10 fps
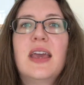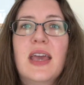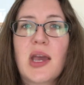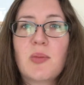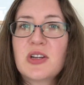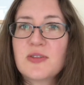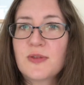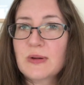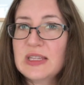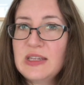how much of
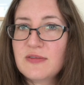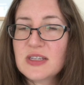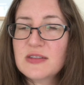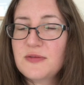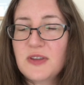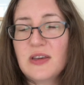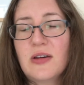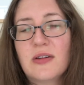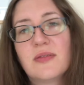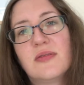a relief does it
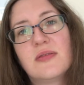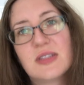feel